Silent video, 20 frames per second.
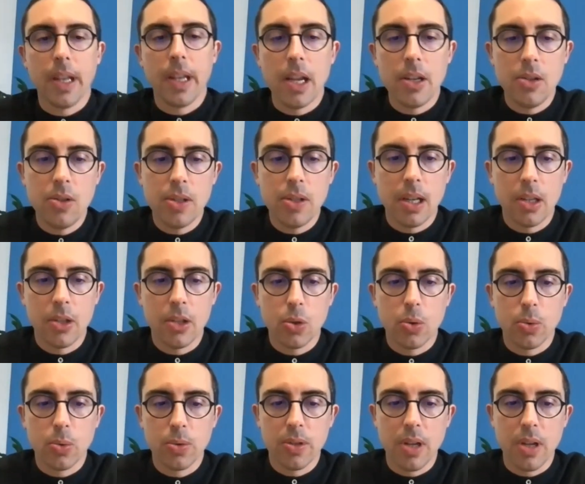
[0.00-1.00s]
that New Zealand
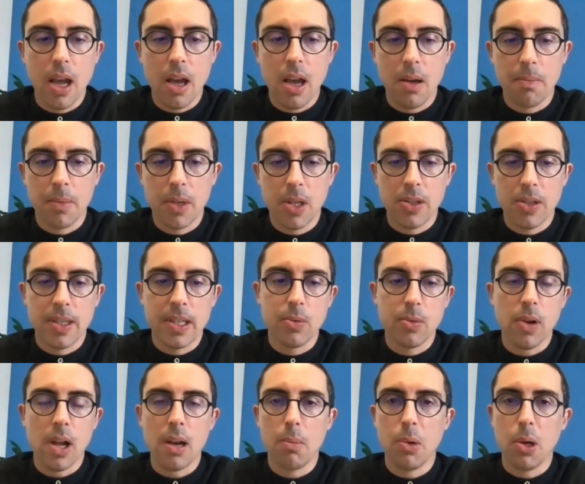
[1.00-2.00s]
Shores does as
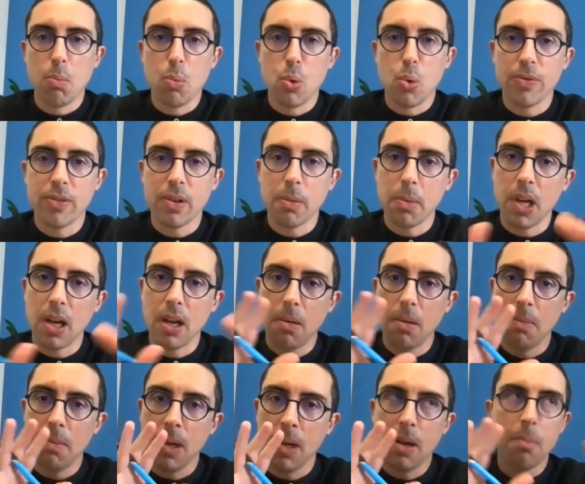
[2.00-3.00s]
well, but more from
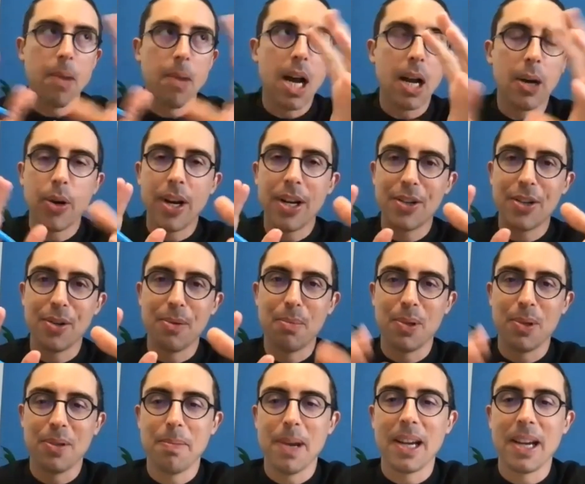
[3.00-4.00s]
a migration
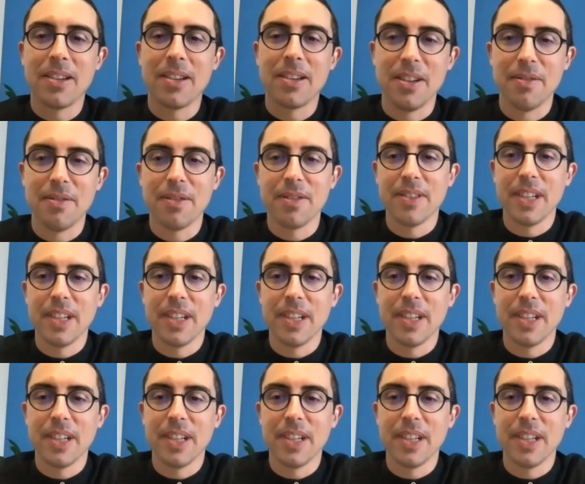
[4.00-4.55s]
perspective.